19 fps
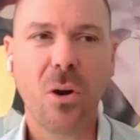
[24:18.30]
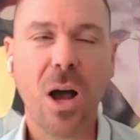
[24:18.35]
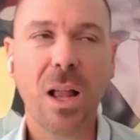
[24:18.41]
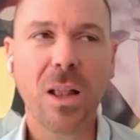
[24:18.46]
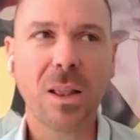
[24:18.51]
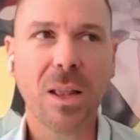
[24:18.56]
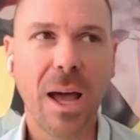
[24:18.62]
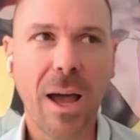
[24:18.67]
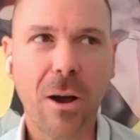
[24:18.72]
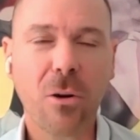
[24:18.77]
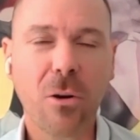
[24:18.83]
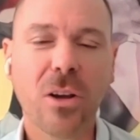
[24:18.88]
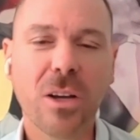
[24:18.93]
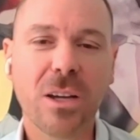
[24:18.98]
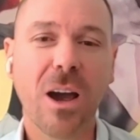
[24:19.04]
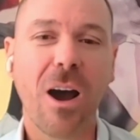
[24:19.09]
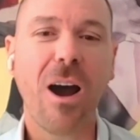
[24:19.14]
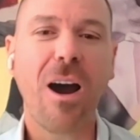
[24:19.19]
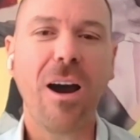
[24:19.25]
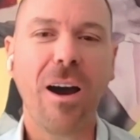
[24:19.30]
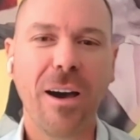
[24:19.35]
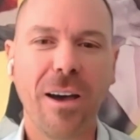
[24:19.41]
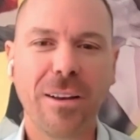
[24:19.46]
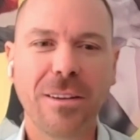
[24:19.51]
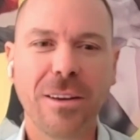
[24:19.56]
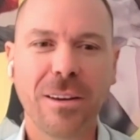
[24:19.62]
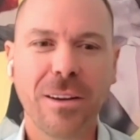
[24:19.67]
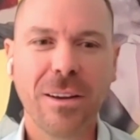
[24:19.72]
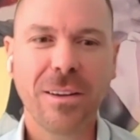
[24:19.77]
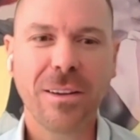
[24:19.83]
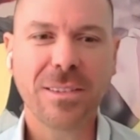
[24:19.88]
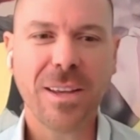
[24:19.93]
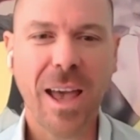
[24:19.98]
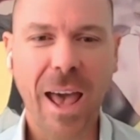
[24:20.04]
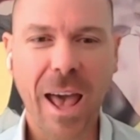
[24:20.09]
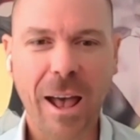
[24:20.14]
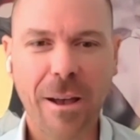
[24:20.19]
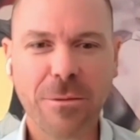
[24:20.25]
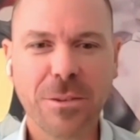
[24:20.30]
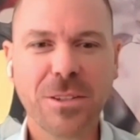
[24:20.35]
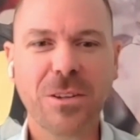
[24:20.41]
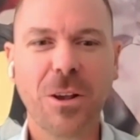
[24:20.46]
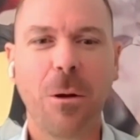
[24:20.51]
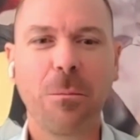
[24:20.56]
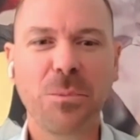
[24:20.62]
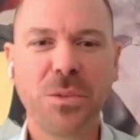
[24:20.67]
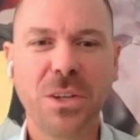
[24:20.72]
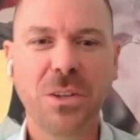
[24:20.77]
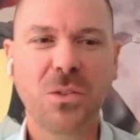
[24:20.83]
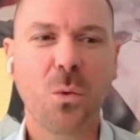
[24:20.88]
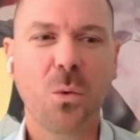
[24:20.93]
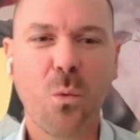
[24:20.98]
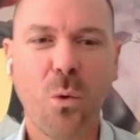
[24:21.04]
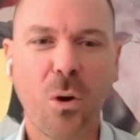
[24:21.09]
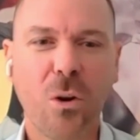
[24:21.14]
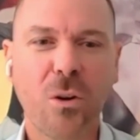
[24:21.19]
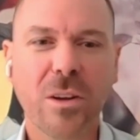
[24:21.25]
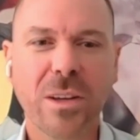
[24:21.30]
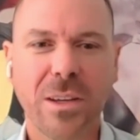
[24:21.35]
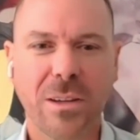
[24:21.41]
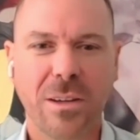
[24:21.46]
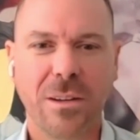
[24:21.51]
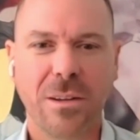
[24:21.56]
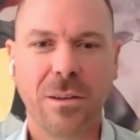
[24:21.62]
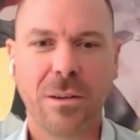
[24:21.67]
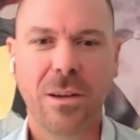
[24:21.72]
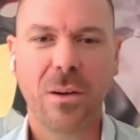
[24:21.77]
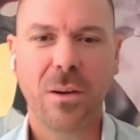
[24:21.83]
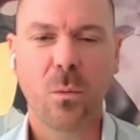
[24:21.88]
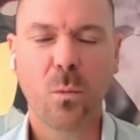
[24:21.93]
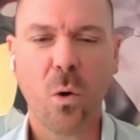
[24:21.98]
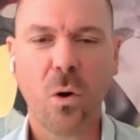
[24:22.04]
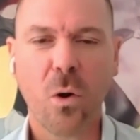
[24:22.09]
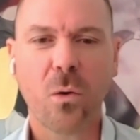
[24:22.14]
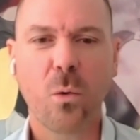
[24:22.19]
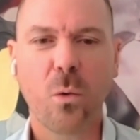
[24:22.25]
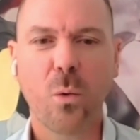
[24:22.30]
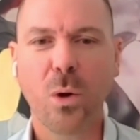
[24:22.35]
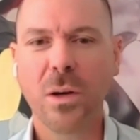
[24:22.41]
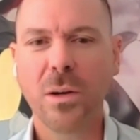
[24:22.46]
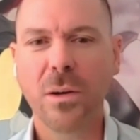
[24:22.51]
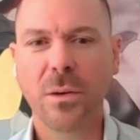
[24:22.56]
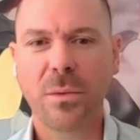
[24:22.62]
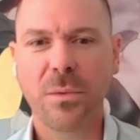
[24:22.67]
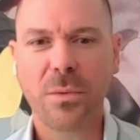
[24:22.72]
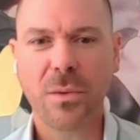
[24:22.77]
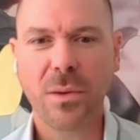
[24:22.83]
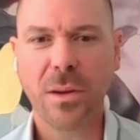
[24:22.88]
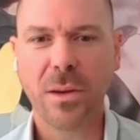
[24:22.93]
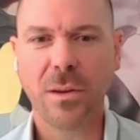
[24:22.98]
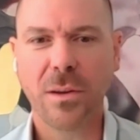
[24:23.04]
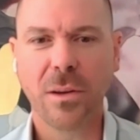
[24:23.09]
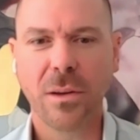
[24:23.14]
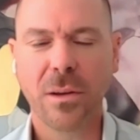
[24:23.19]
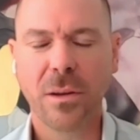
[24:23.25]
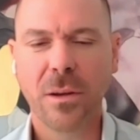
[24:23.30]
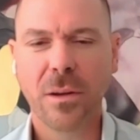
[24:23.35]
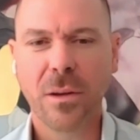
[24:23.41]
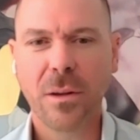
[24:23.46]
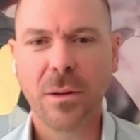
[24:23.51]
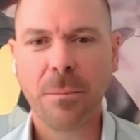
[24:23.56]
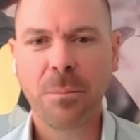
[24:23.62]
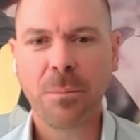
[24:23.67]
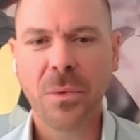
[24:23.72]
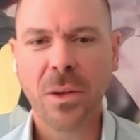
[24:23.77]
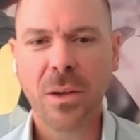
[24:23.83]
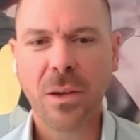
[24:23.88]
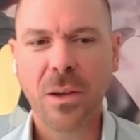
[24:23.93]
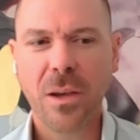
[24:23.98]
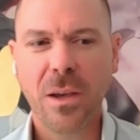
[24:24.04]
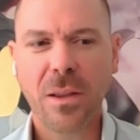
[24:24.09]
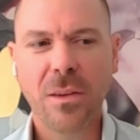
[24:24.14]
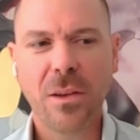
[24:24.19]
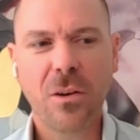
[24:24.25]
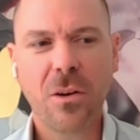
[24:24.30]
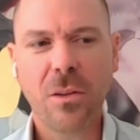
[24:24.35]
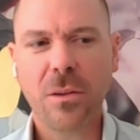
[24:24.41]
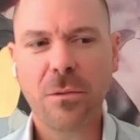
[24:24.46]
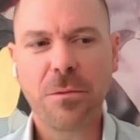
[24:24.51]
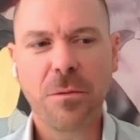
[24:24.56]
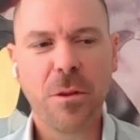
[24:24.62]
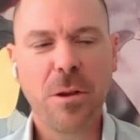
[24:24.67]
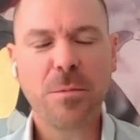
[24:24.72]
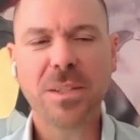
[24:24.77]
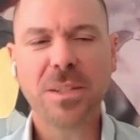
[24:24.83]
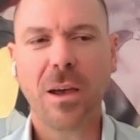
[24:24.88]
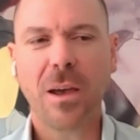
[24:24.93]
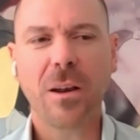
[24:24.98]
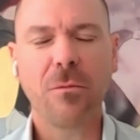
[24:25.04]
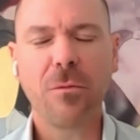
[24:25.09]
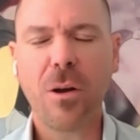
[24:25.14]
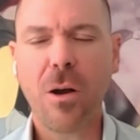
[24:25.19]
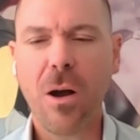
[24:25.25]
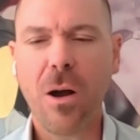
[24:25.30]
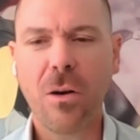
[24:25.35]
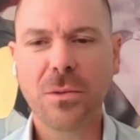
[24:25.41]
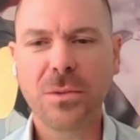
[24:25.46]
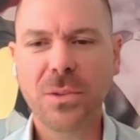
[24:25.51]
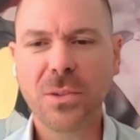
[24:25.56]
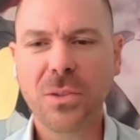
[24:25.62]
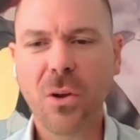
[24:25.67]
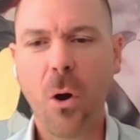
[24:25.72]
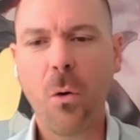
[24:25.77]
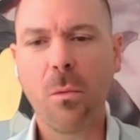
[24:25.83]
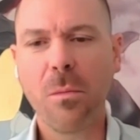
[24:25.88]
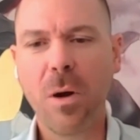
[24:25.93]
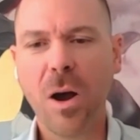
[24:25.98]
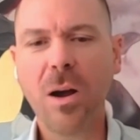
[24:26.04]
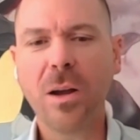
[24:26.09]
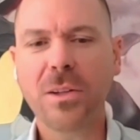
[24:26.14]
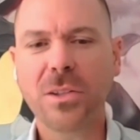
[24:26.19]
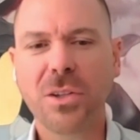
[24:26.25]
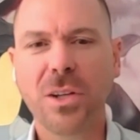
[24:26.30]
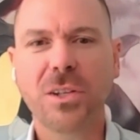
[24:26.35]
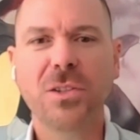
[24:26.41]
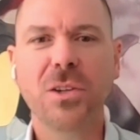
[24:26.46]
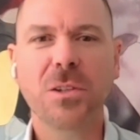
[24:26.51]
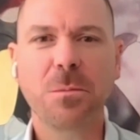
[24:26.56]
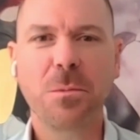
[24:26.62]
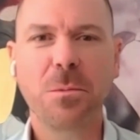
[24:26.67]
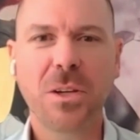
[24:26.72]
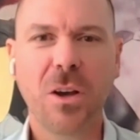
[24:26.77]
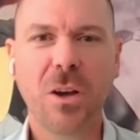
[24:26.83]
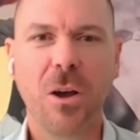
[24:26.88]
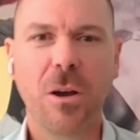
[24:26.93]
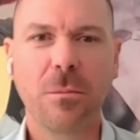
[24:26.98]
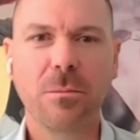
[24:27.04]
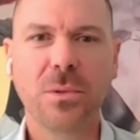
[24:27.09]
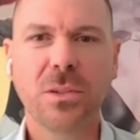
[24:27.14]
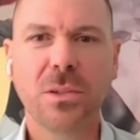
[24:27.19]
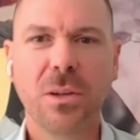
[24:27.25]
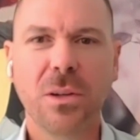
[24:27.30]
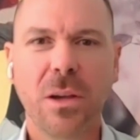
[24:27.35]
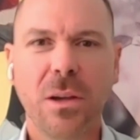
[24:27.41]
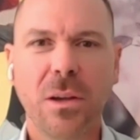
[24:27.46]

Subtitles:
allow God to have something to work in and work with. And then on the flip side of so much, it becomes